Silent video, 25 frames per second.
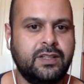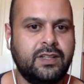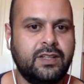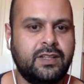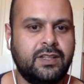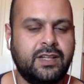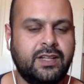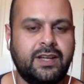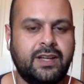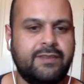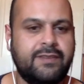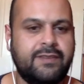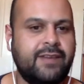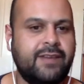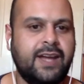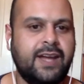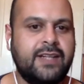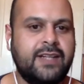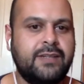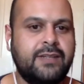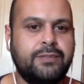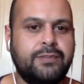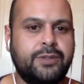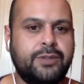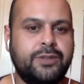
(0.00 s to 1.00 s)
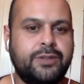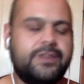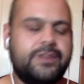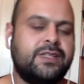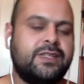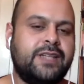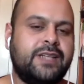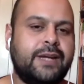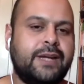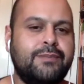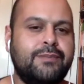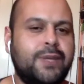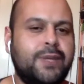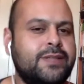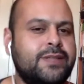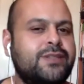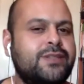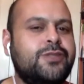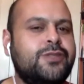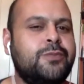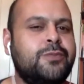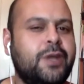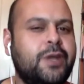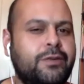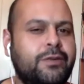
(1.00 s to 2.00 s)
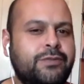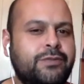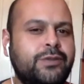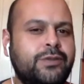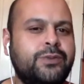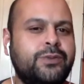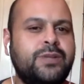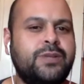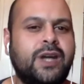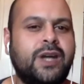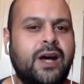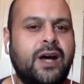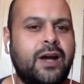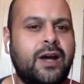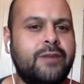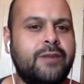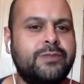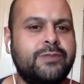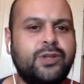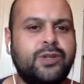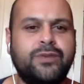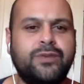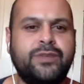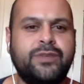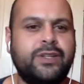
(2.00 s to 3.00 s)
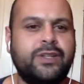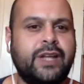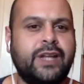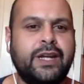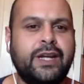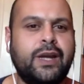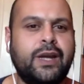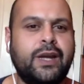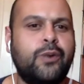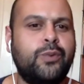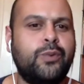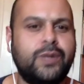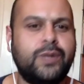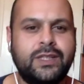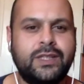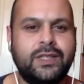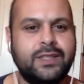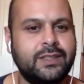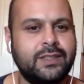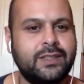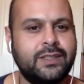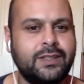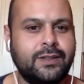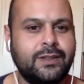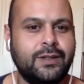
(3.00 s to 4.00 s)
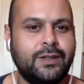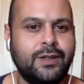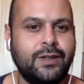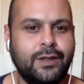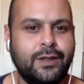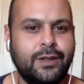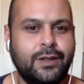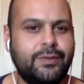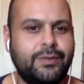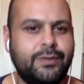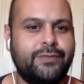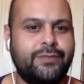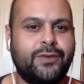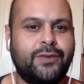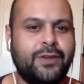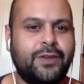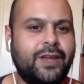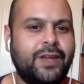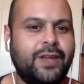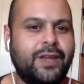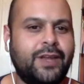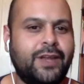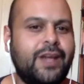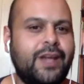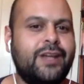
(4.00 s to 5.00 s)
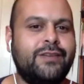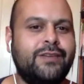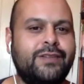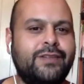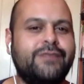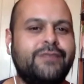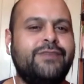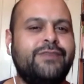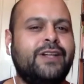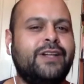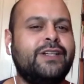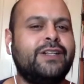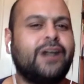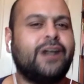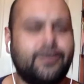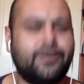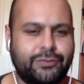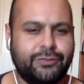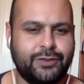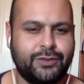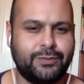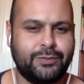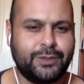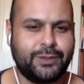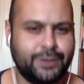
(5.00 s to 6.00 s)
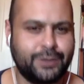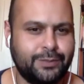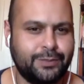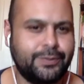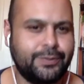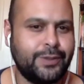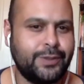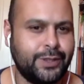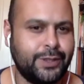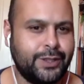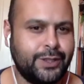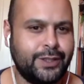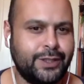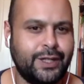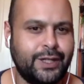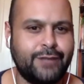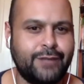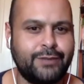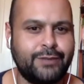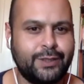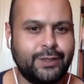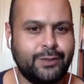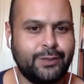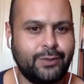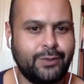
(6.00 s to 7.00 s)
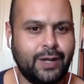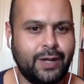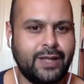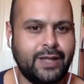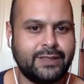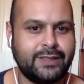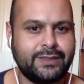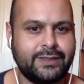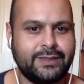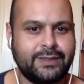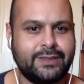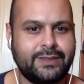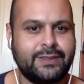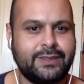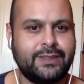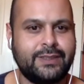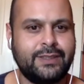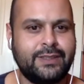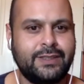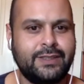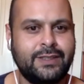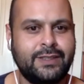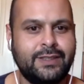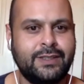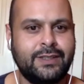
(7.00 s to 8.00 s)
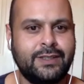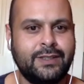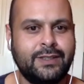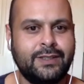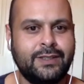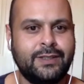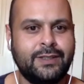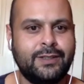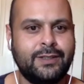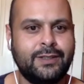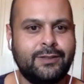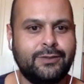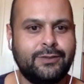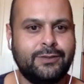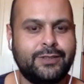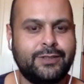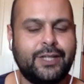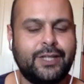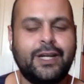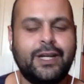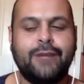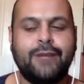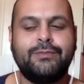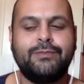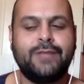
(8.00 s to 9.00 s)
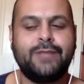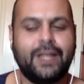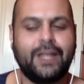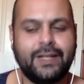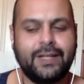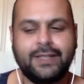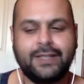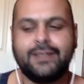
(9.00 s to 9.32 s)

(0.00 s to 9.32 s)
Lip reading: Like I've had a person like message me a few times over like a week before they even felt comfortable to put a request, which I kept like